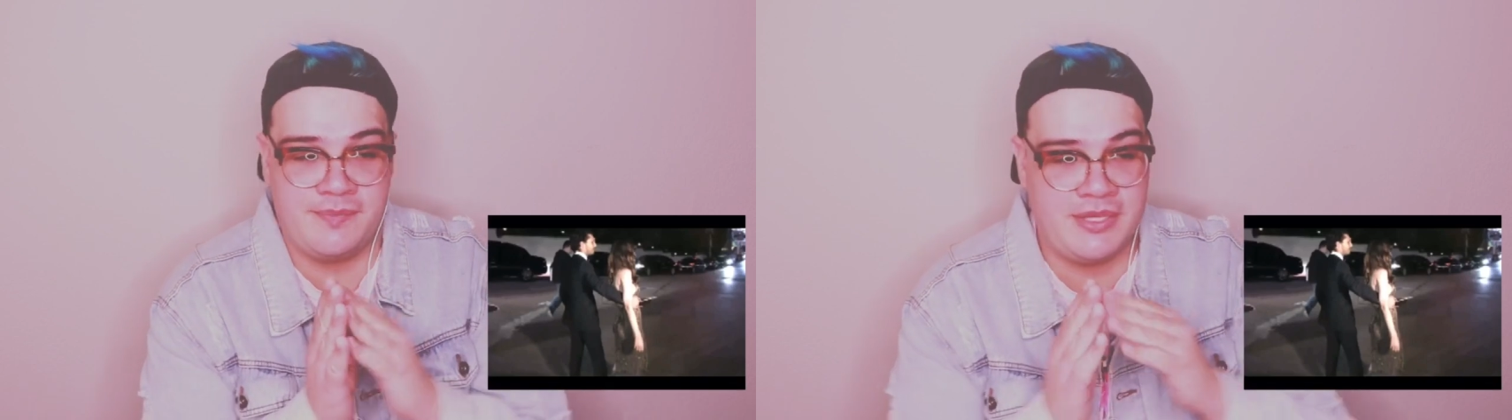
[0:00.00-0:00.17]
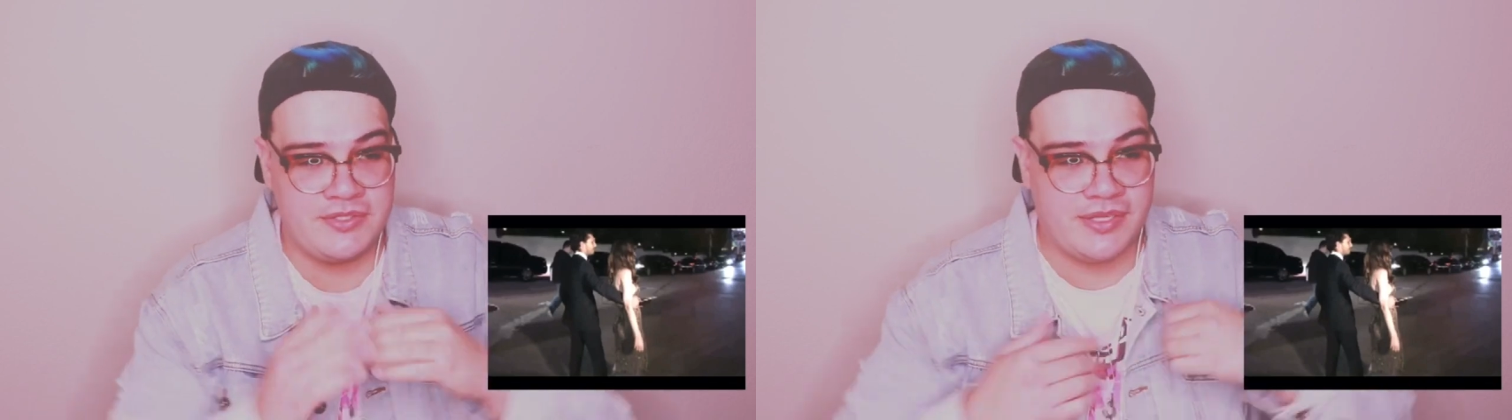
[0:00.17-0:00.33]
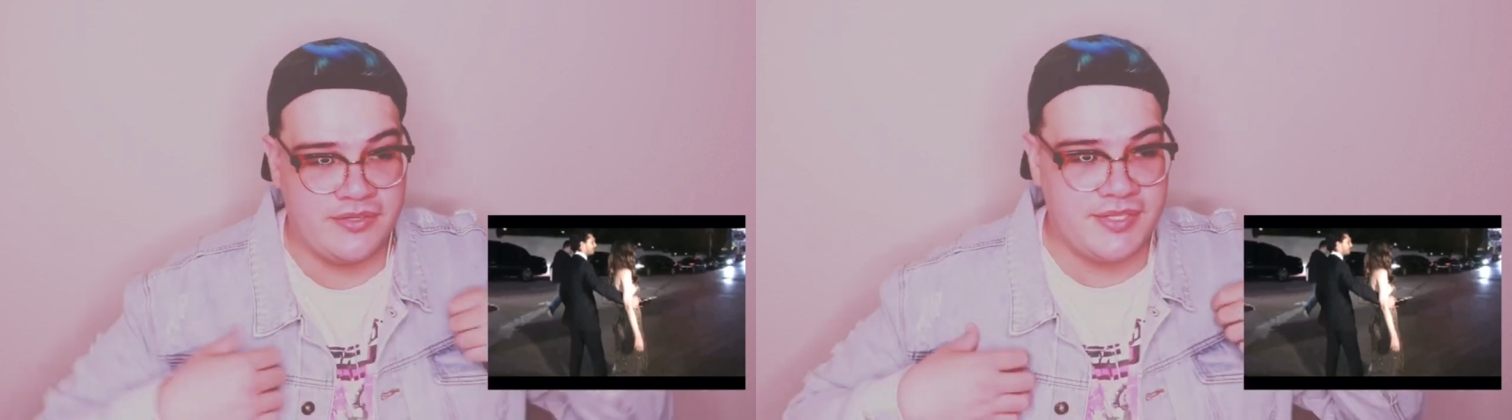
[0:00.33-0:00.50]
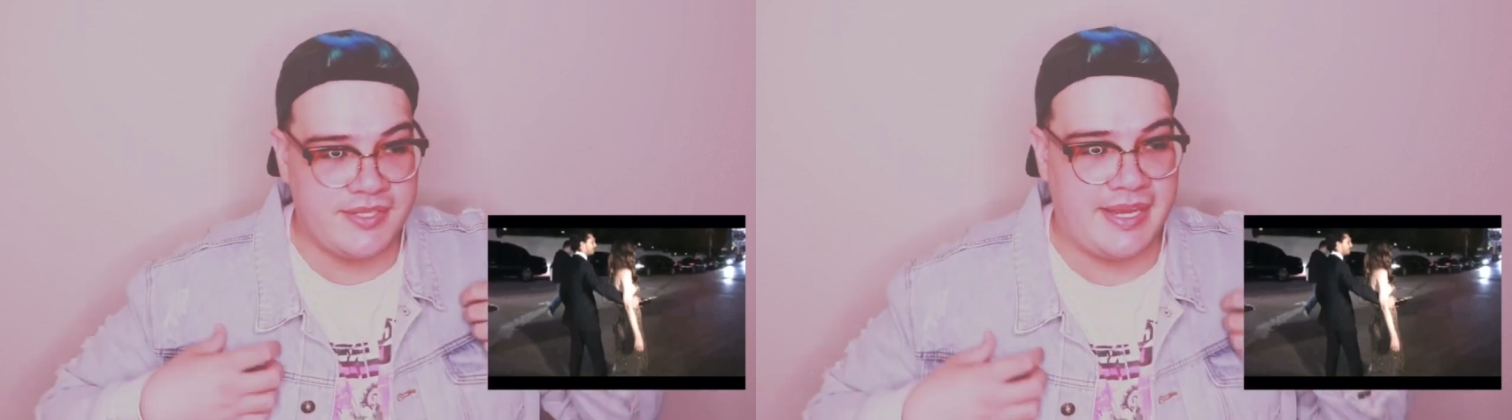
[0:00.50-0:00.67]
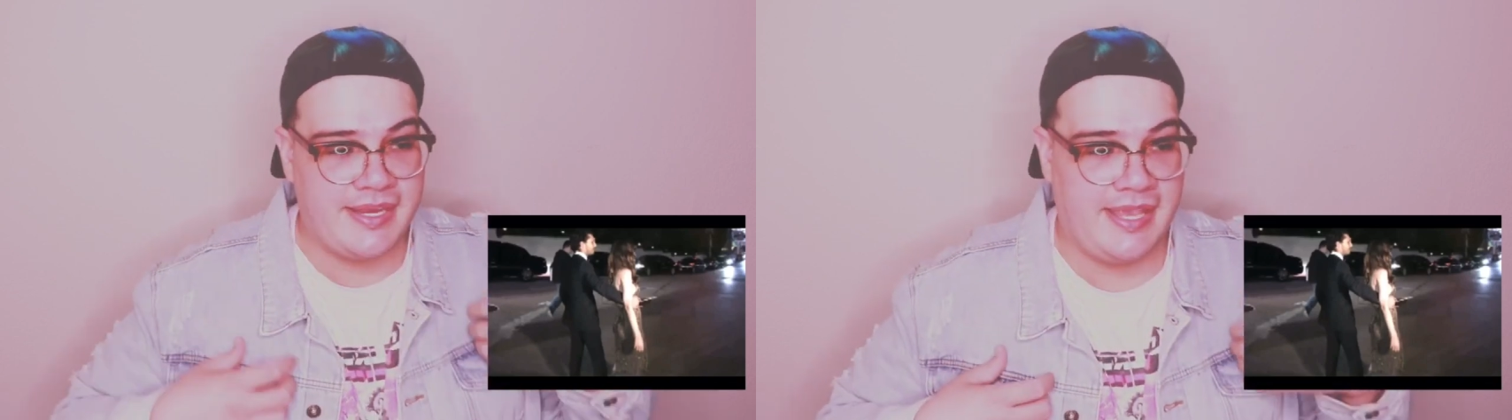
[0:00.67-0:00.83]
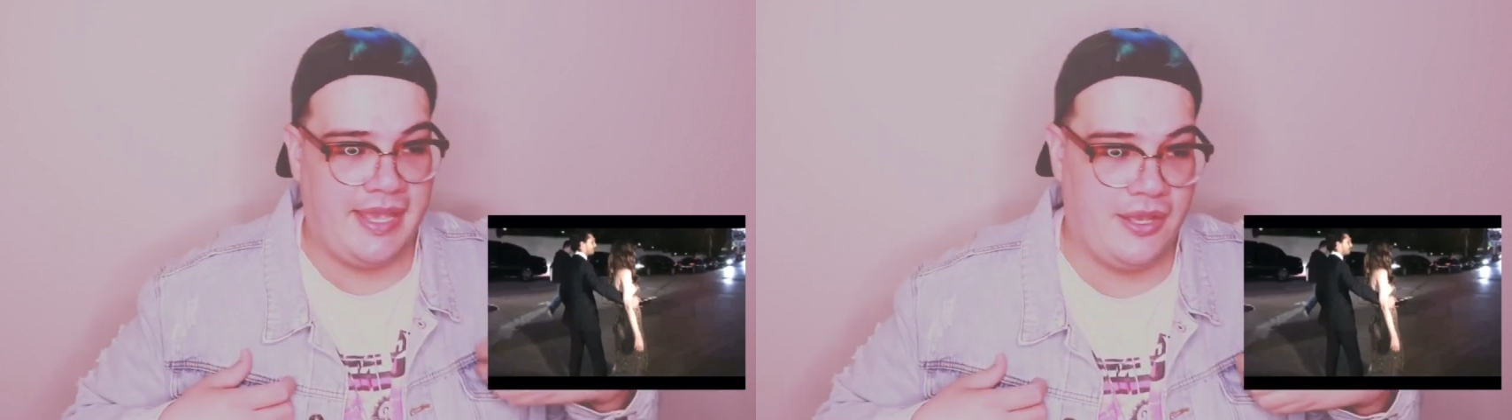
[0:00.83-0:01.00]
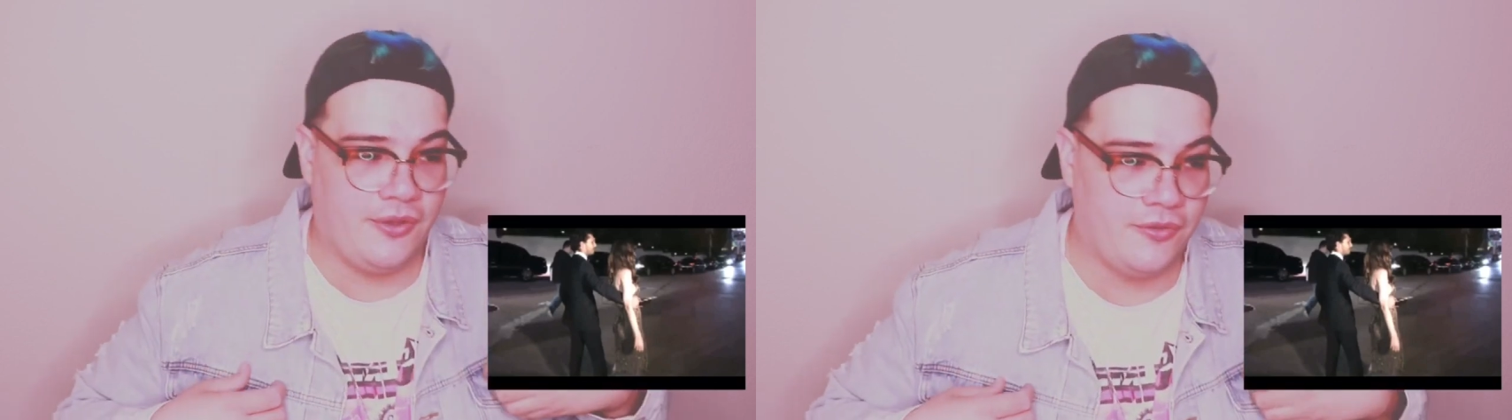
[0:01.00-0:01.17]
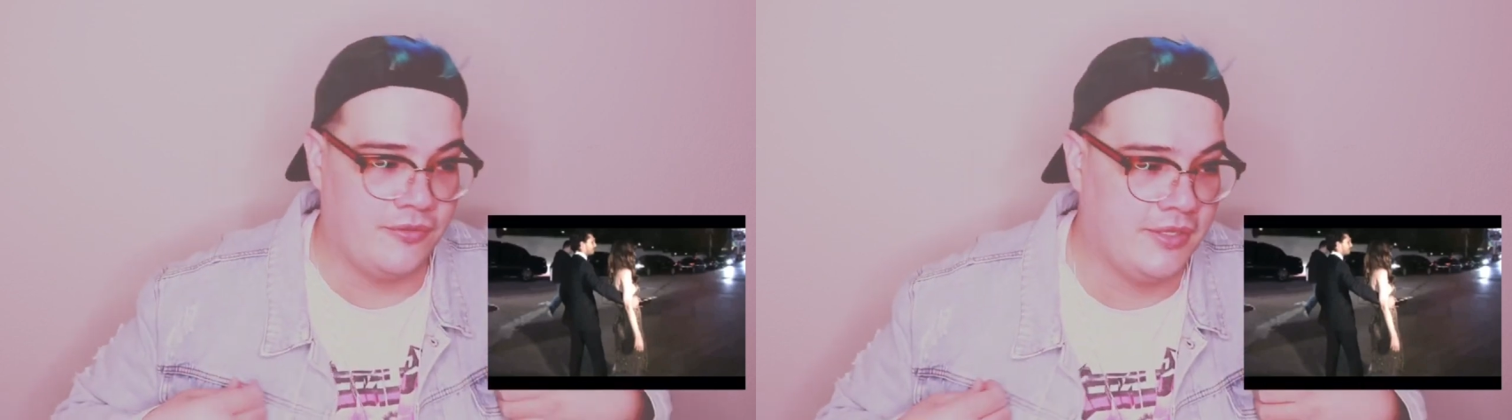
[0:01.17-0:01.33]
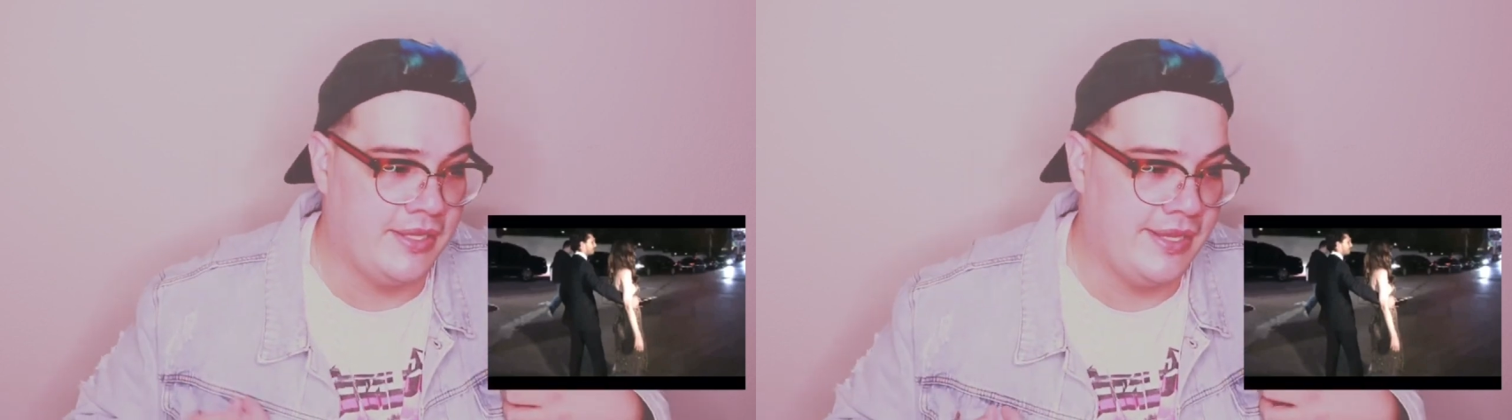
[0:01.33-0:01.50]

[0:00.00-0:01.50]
mention, I just like how